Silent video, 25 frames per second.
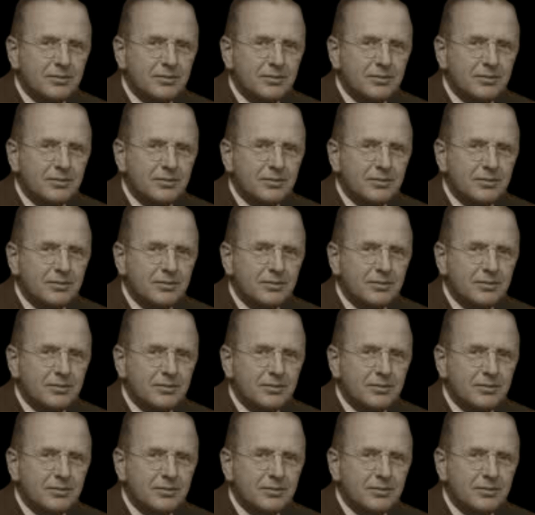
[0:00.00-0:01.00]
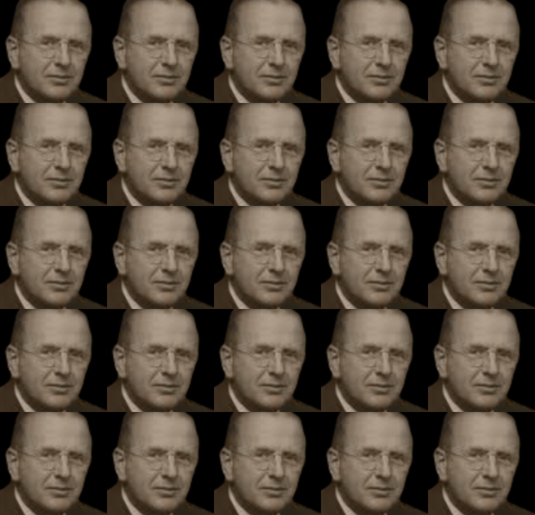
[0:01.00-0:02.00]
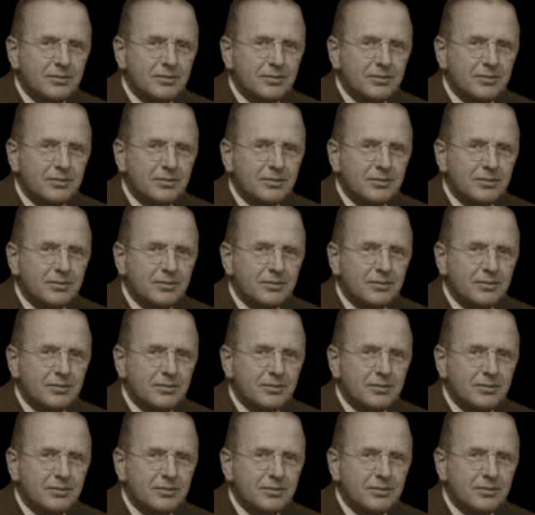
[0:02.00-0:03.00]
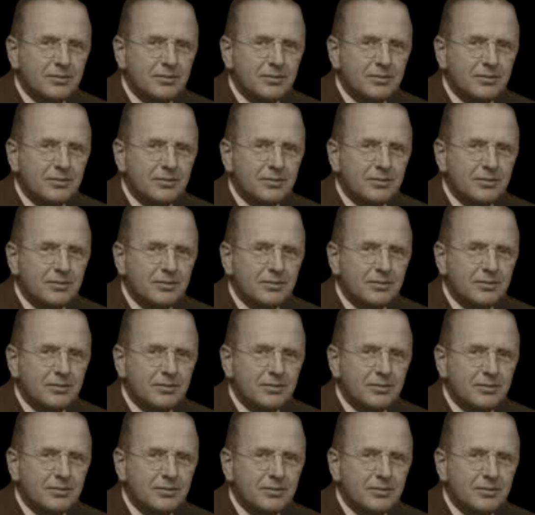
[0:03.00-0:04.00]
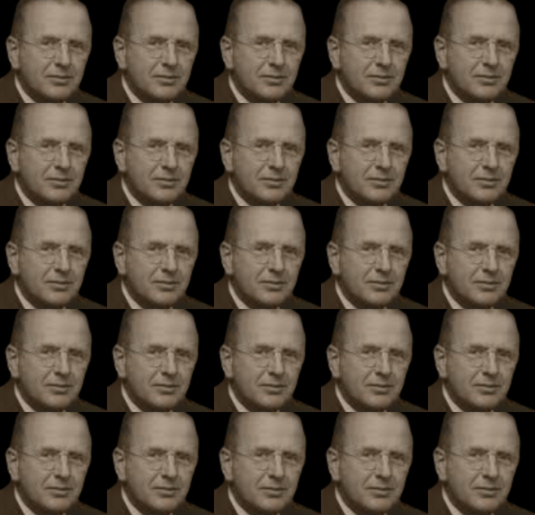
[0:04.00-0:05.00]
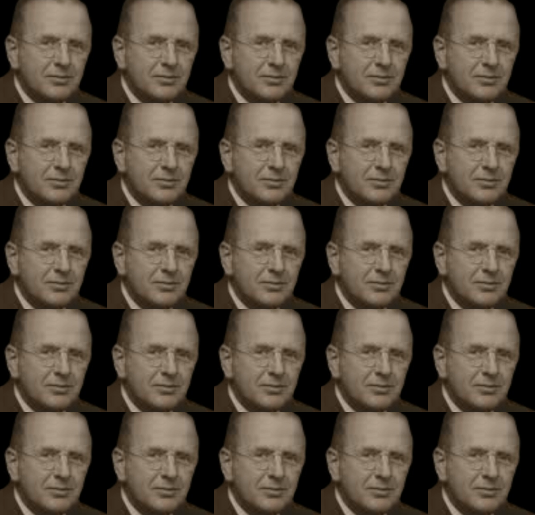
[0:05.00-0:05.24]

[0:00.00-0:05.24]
This is a still picture; no speech is visible.